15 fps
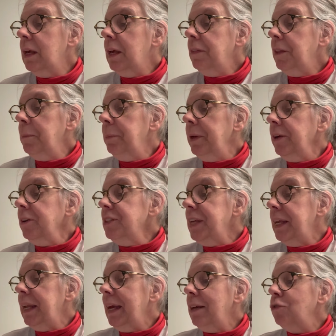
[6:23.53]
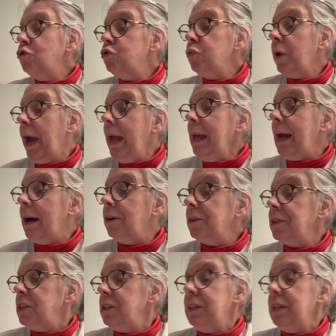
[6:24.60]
The Bears had held tryouts.